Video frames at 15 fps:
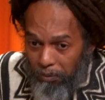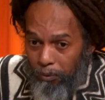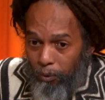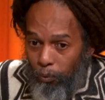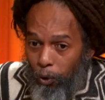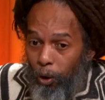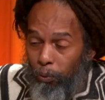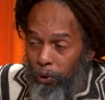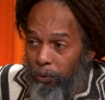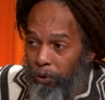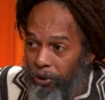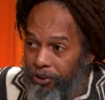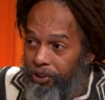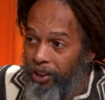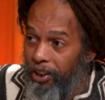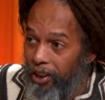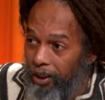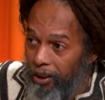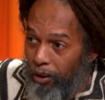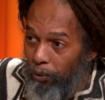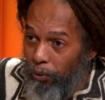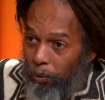what we were
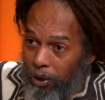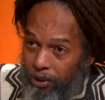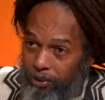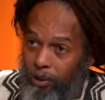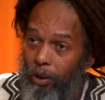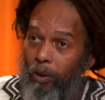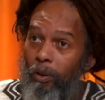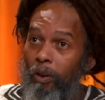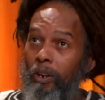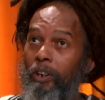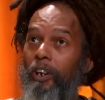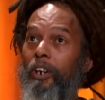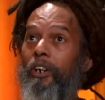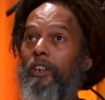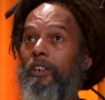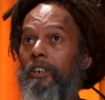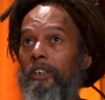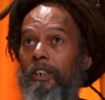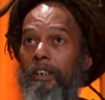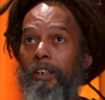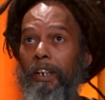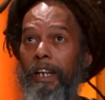seeing was the order
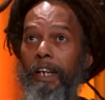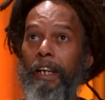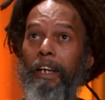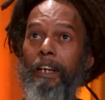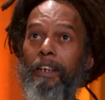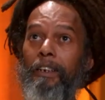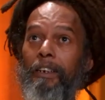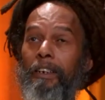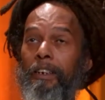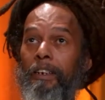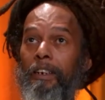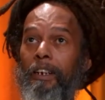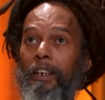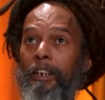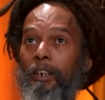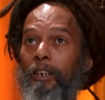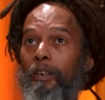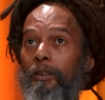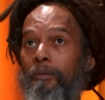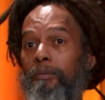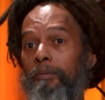and uh,